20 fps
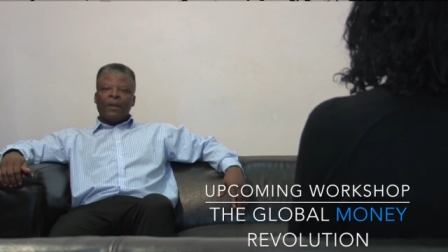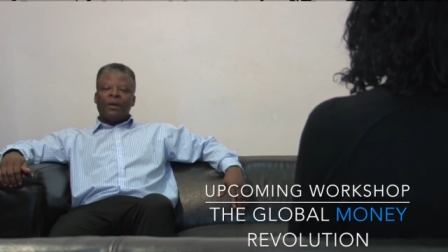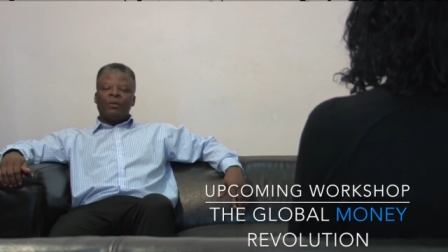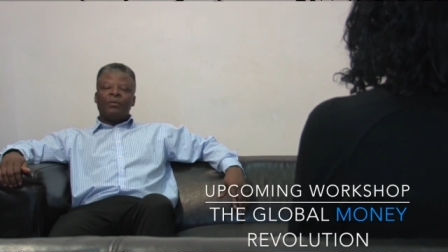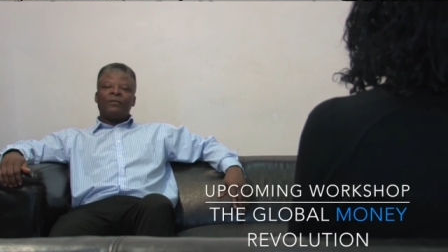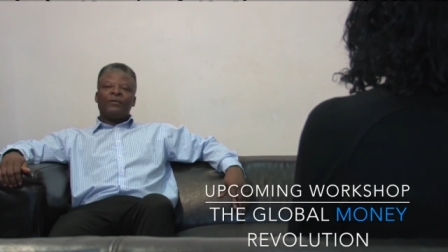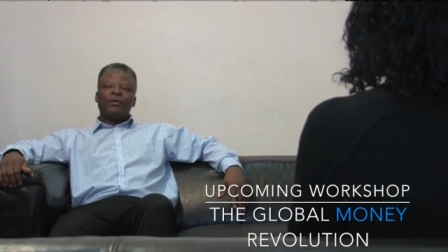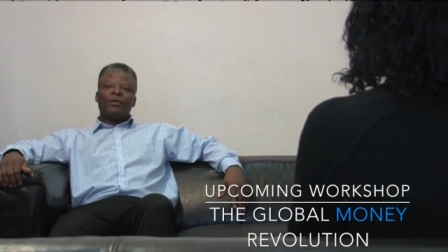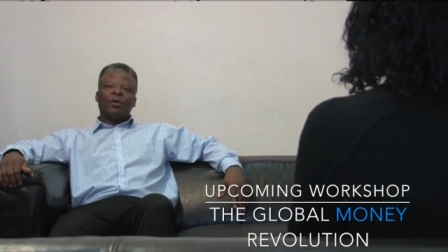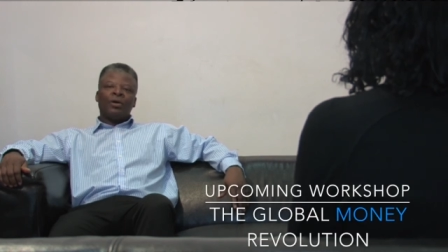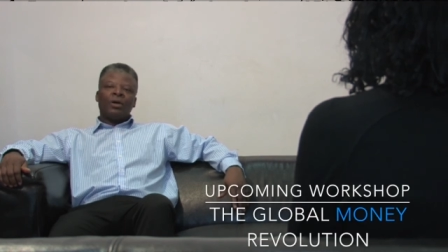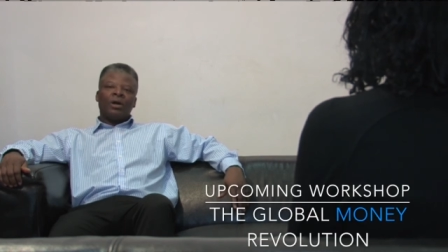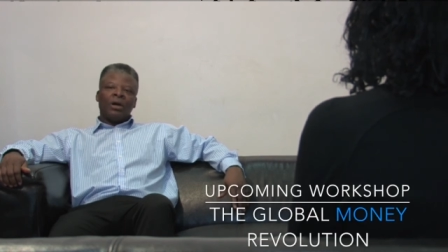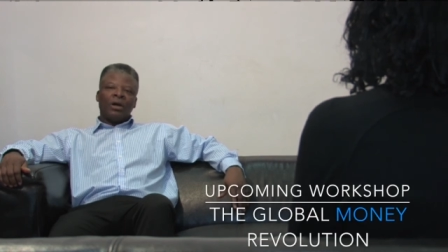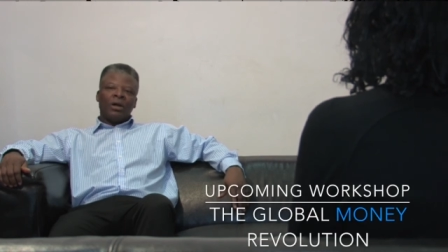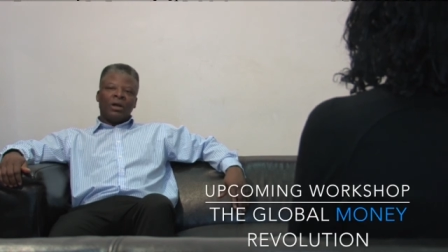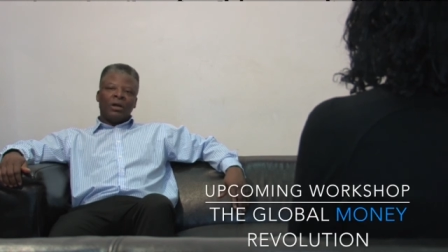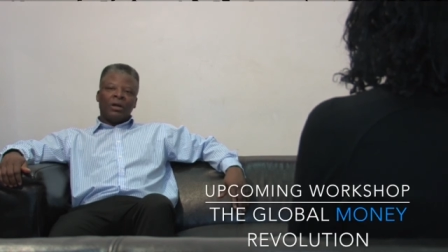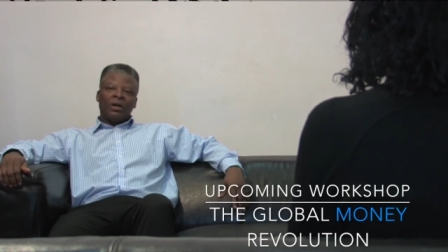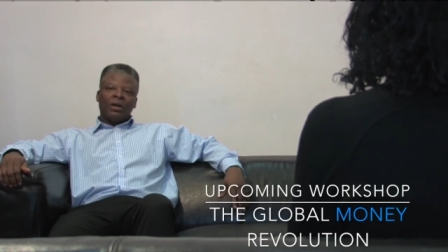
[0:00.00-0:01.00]
We've got
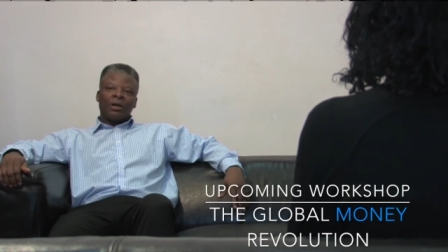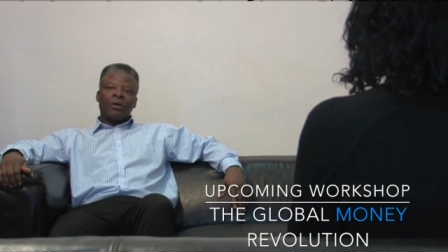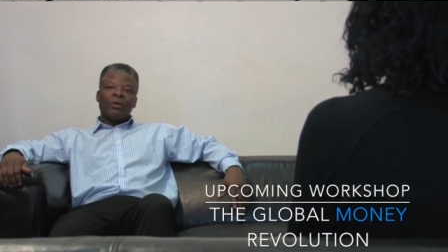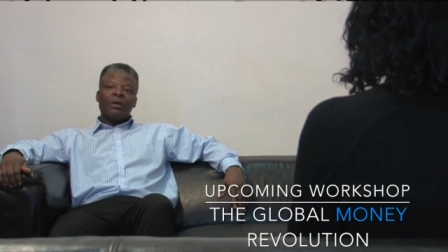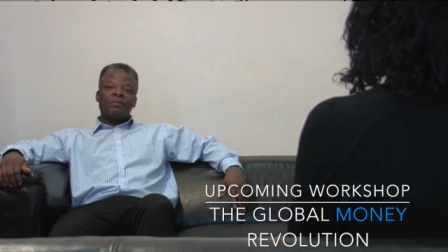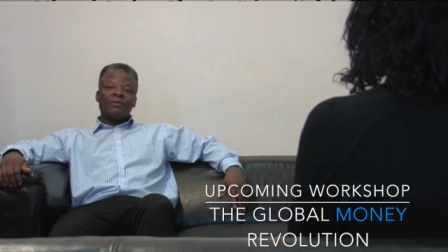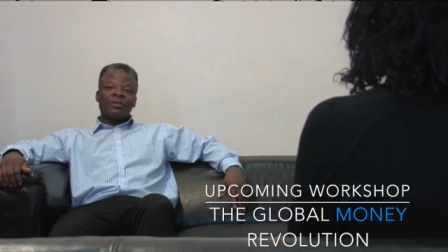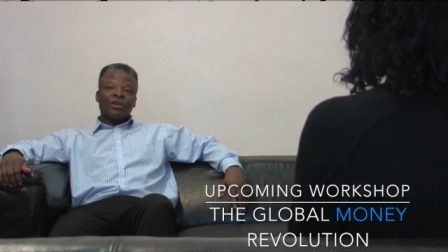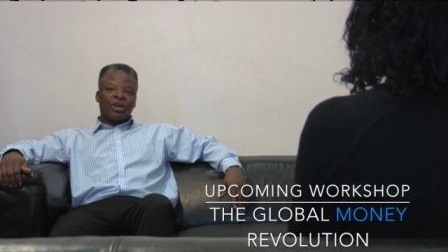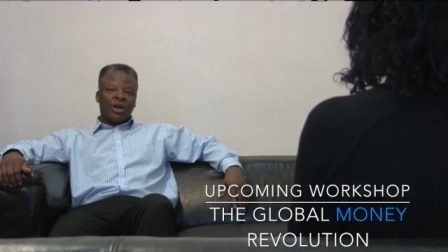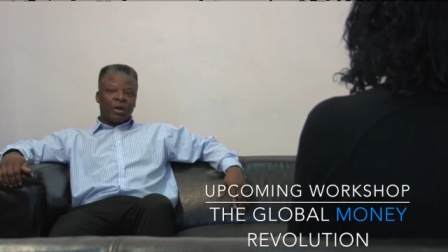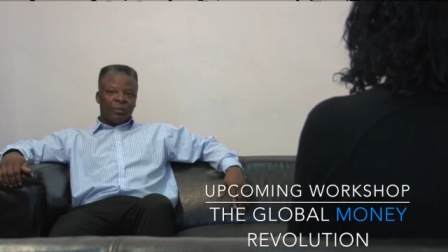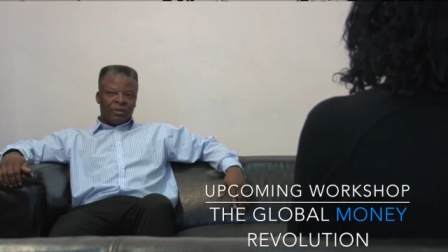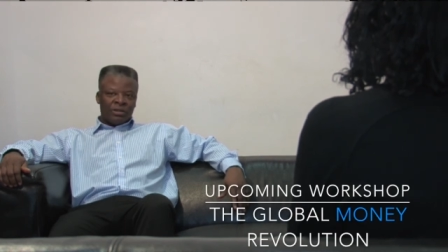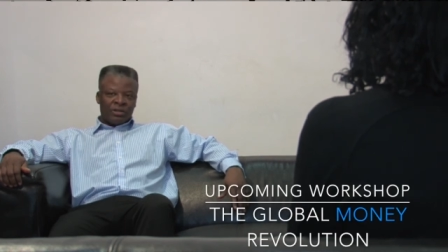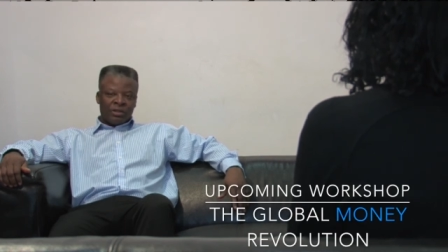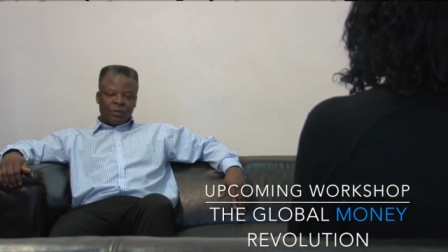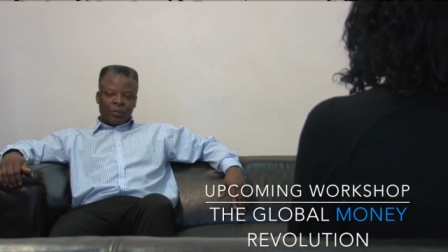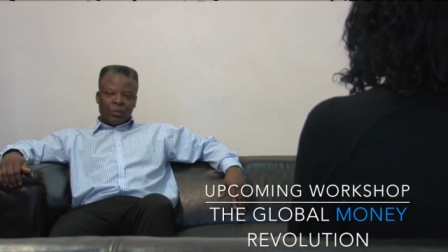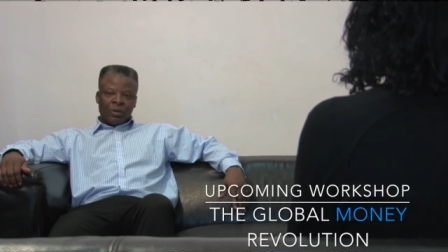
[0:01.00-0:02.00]
a
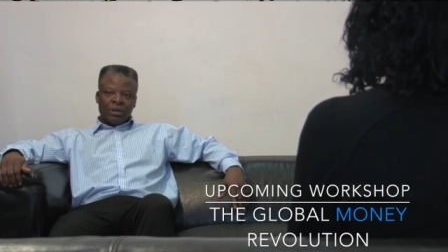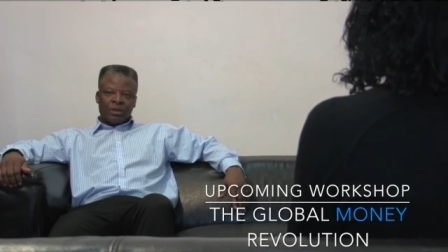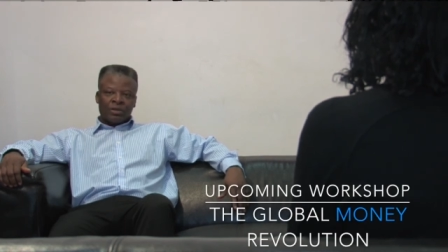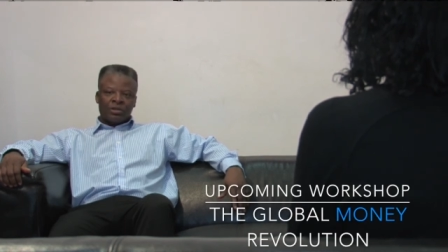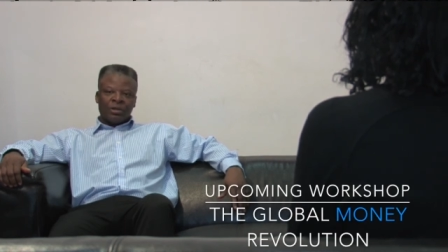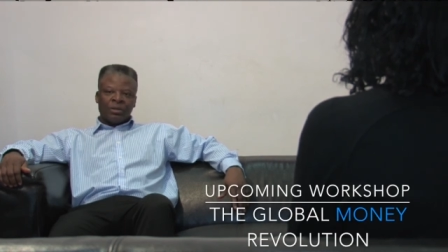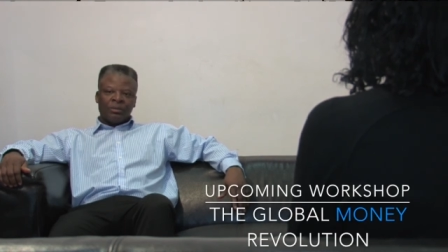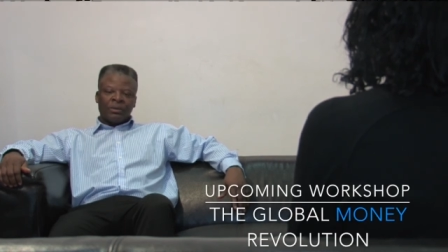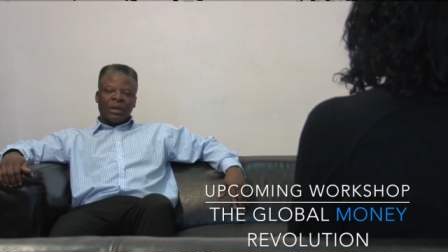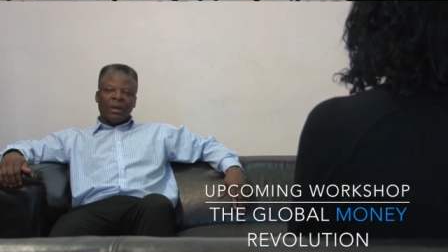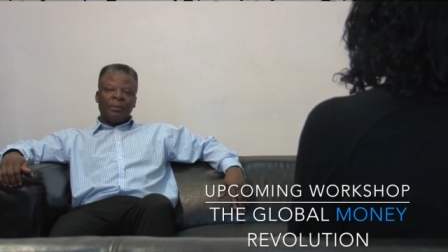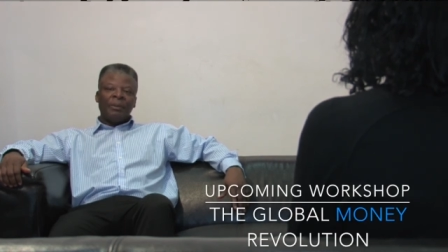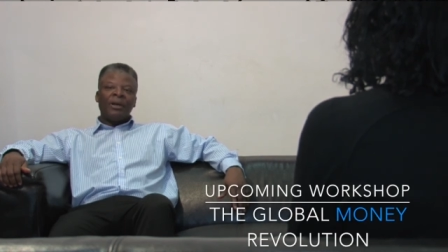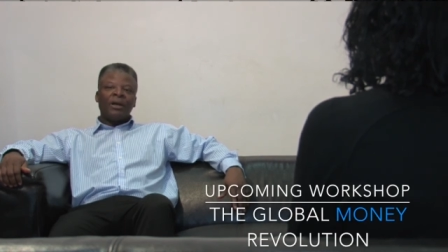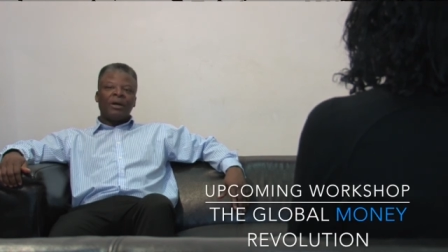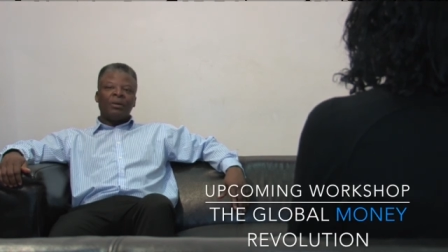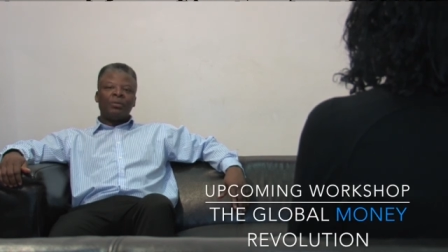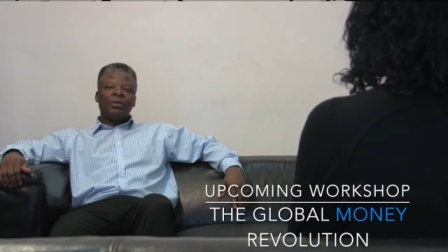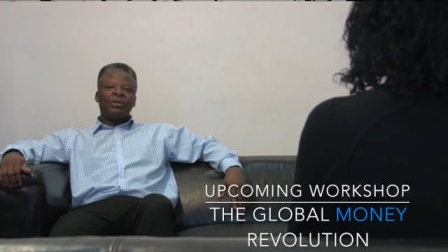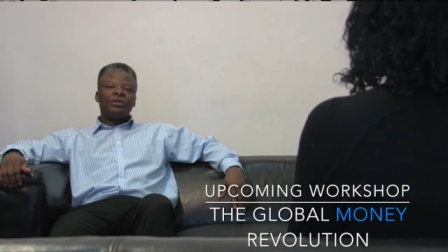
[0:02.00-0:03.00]
cryptocurrency workshop coming
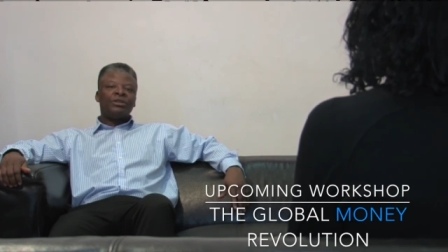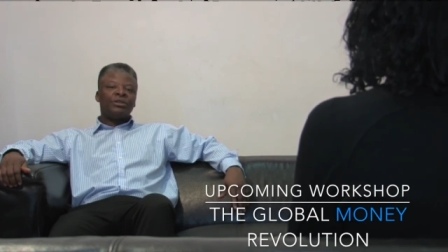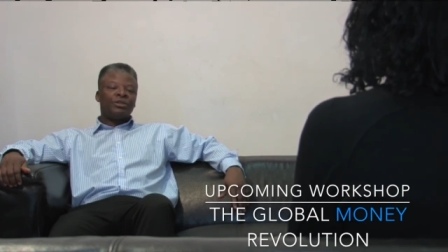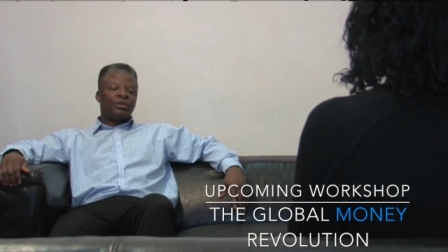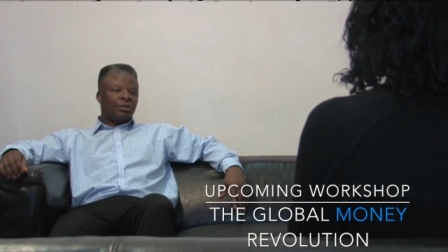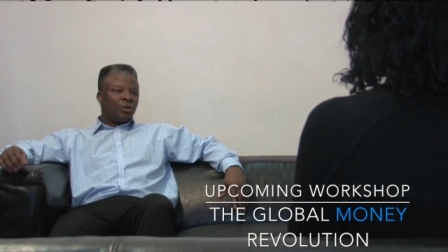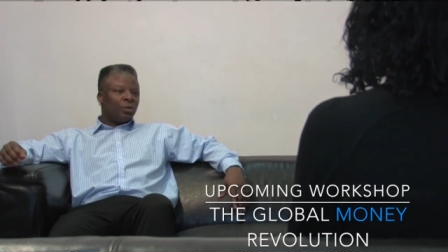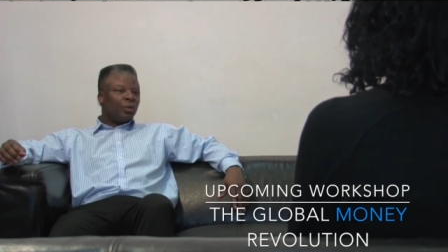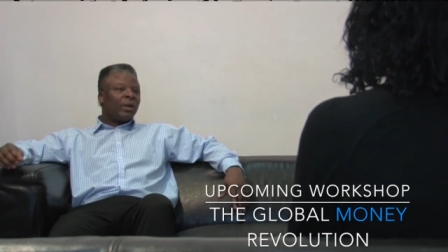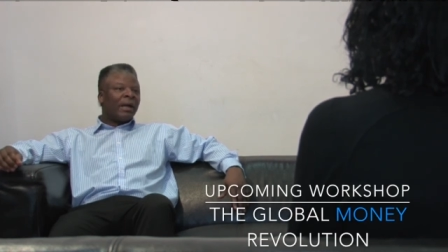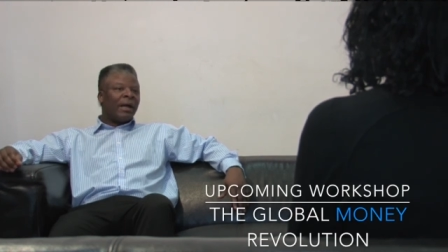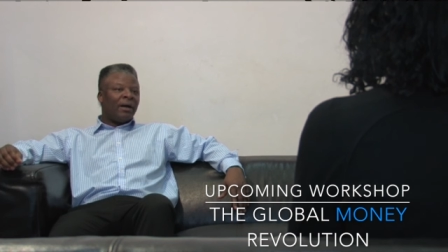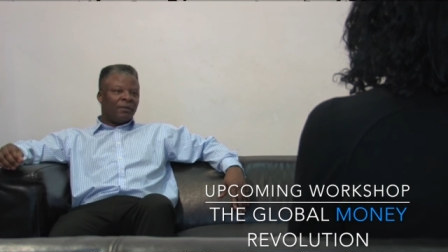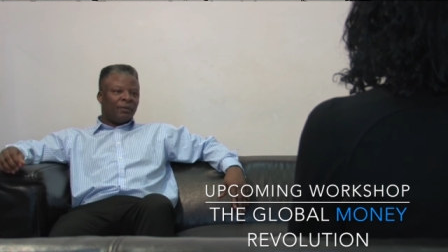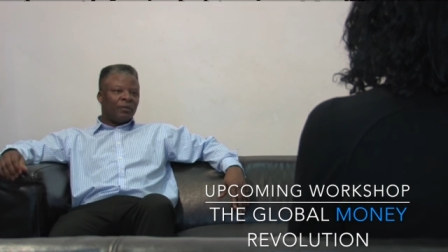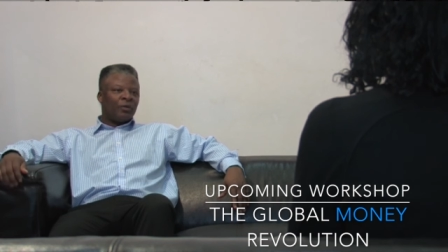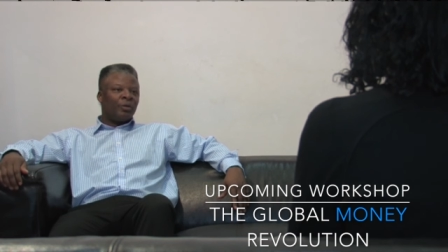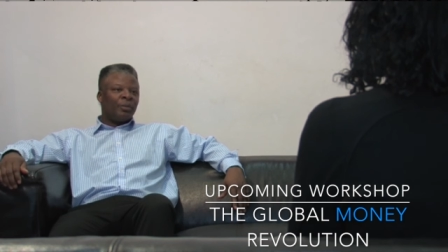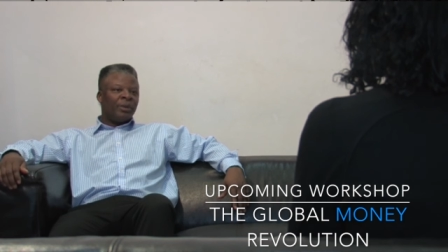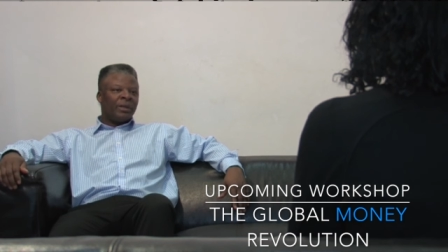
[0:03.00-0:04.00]
up, which you should look out for,